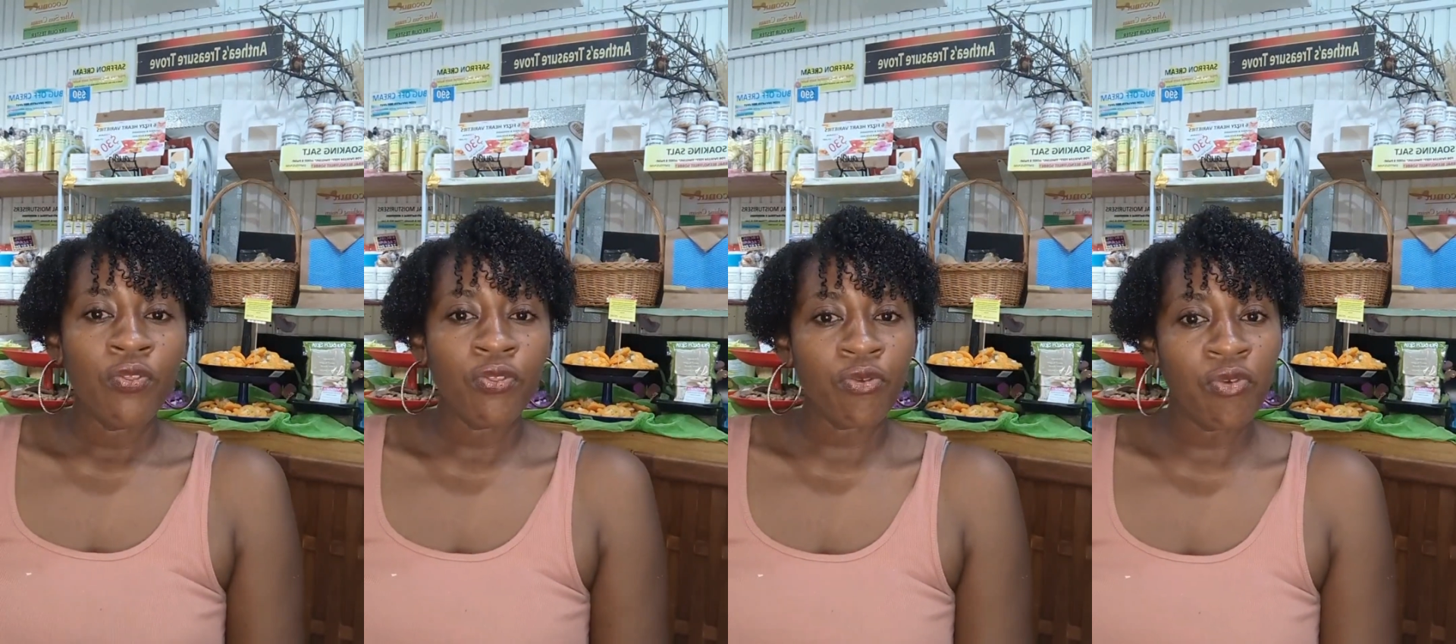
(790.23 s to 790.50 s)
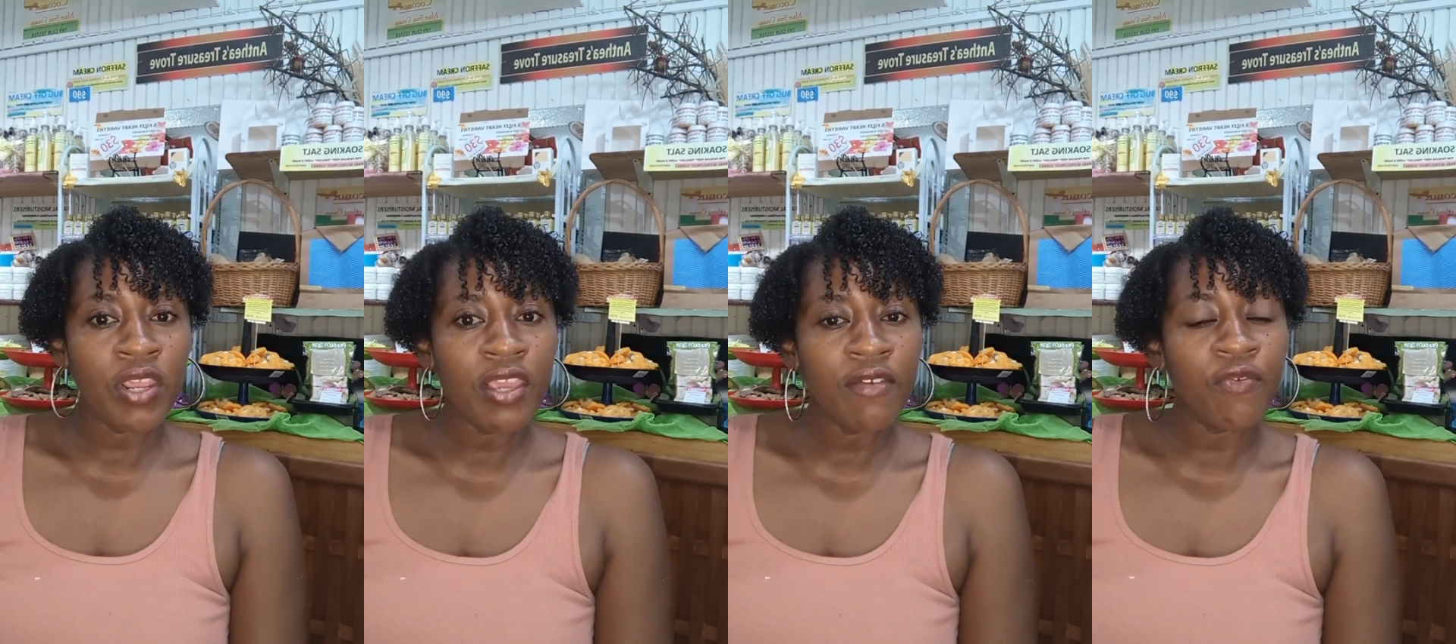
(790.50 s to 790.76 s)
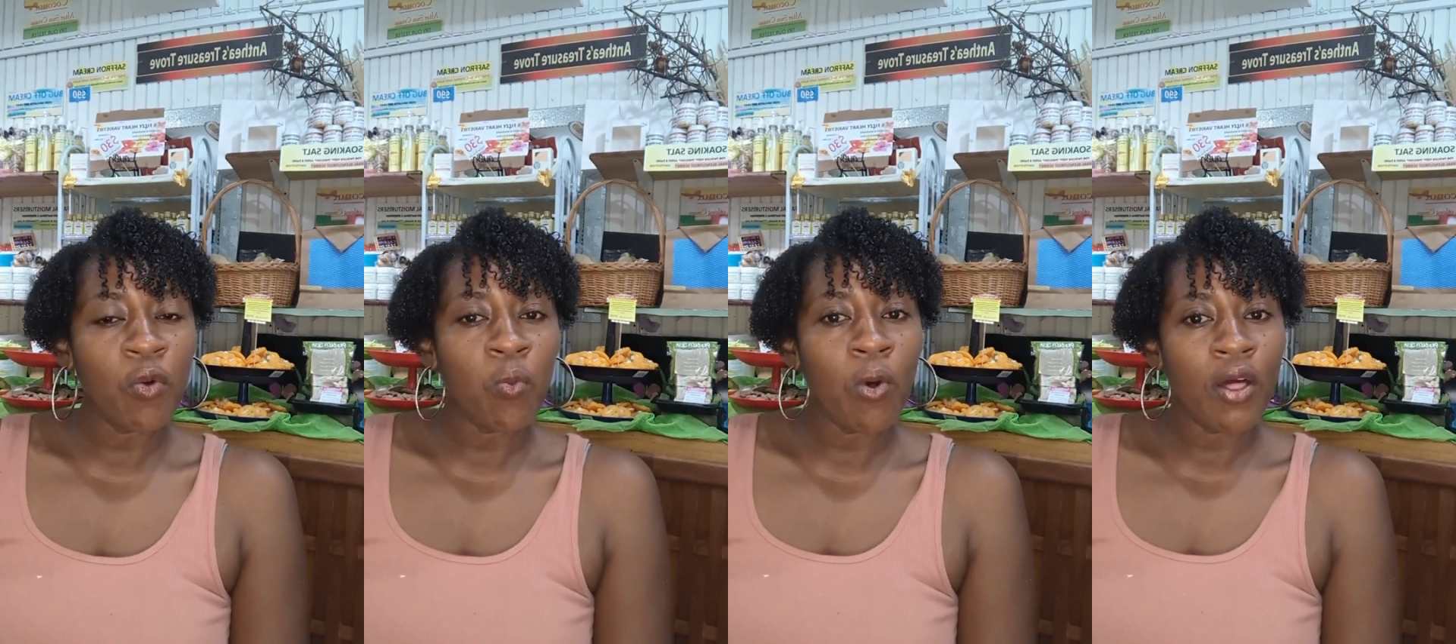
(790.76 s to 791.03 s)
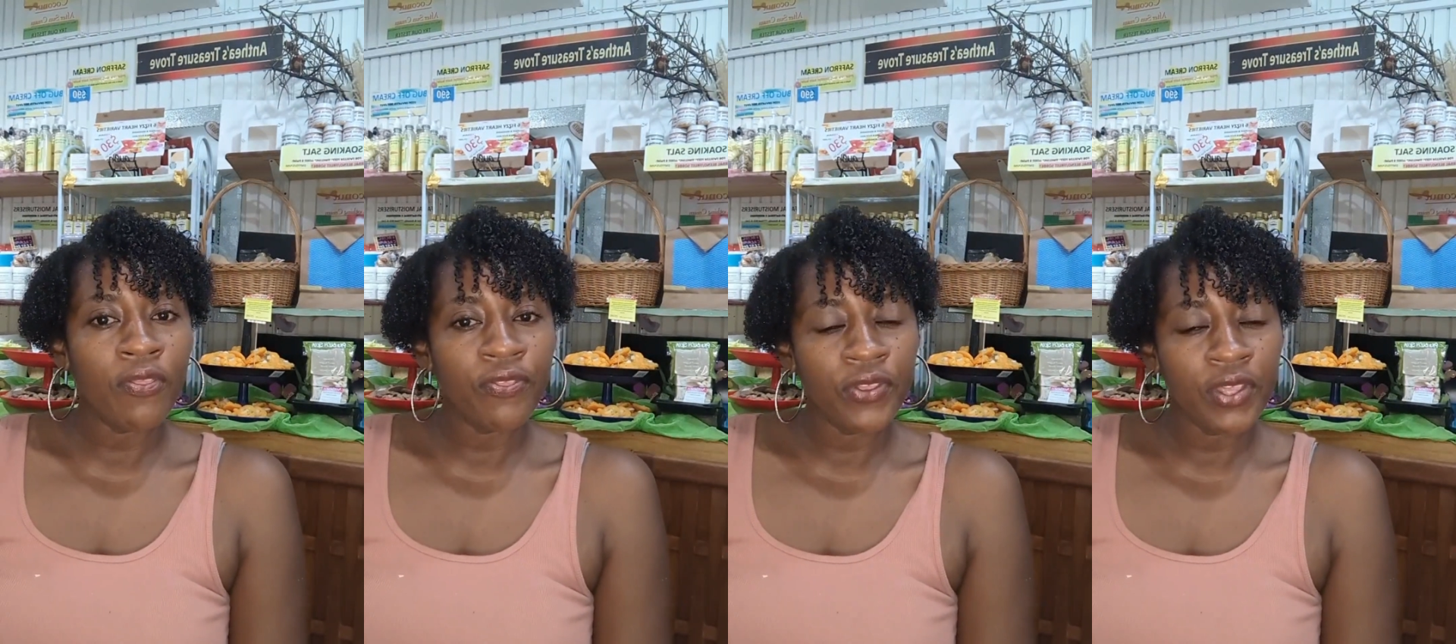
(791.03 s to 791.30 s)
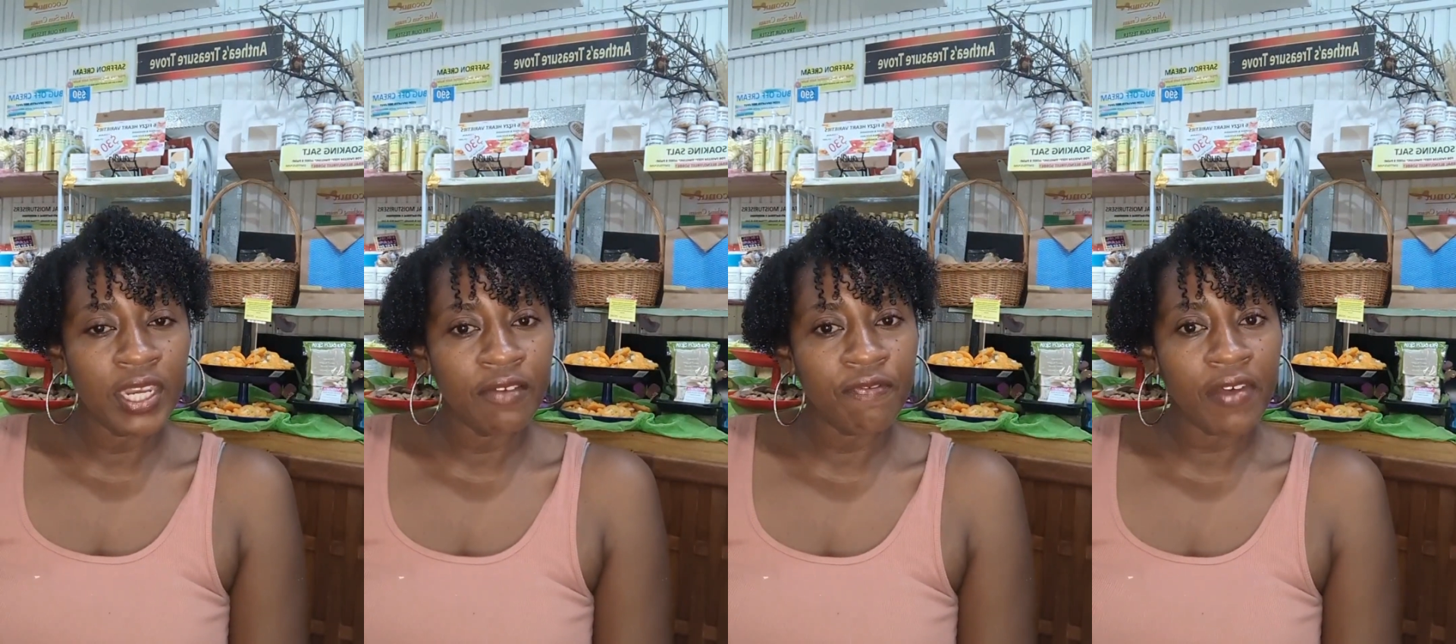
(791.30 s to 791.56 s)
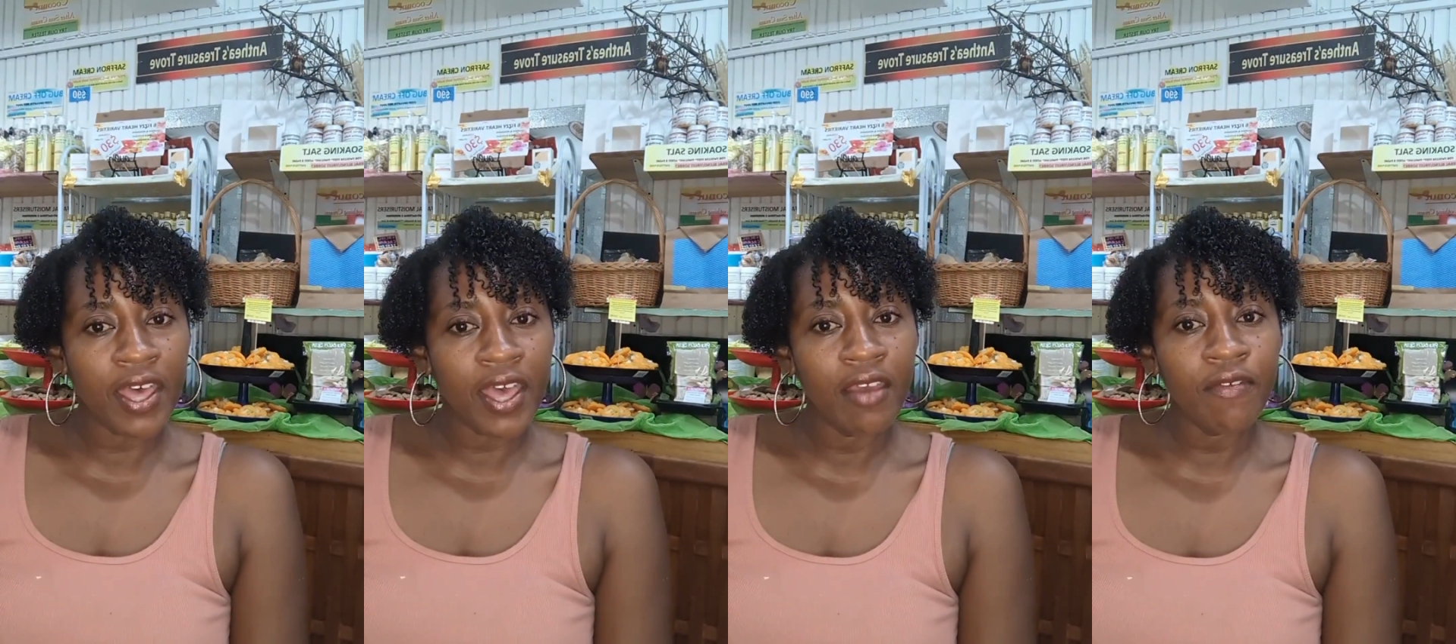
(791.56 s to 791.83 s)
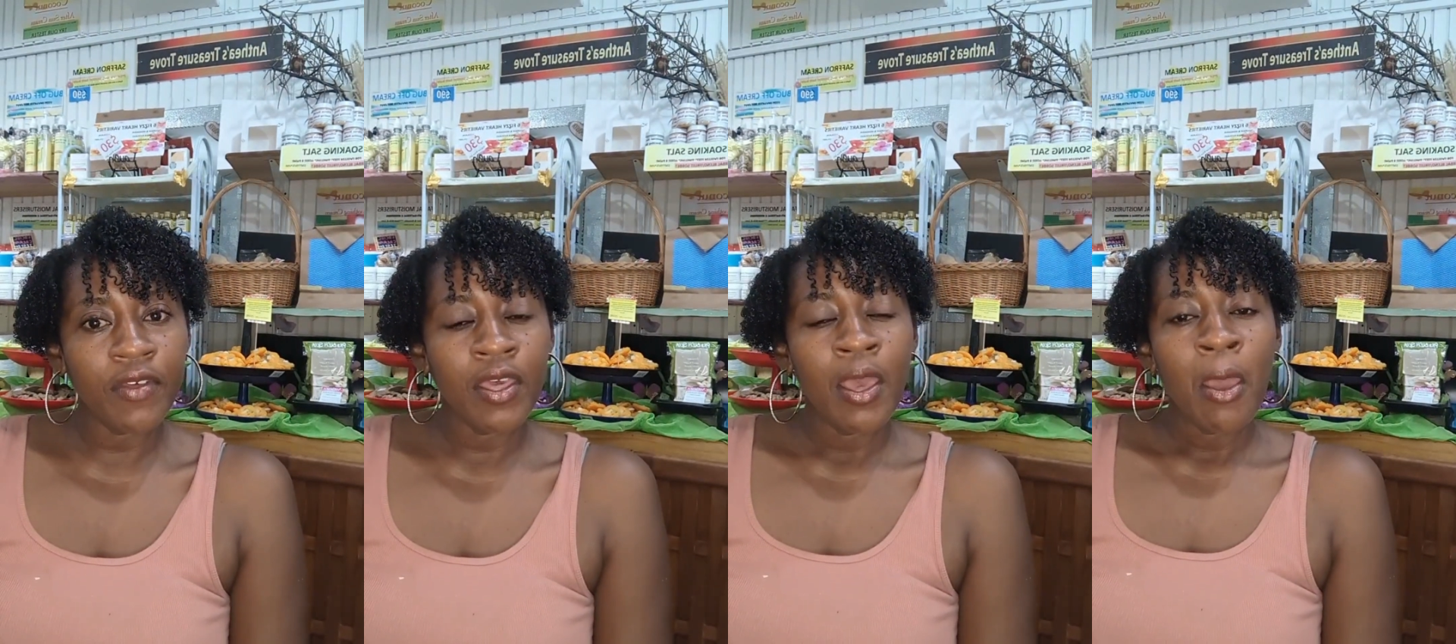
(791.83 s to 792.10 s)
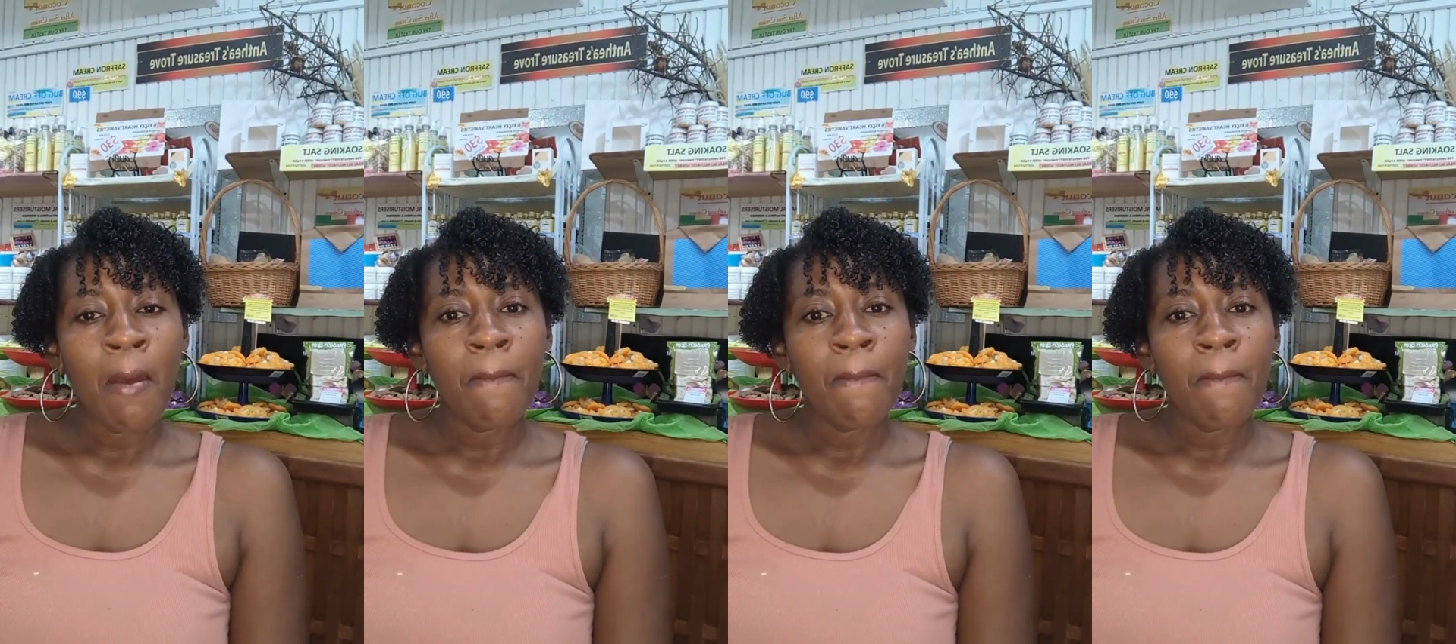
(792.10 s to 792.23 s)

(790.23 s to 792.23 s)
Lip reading: 3 for $135.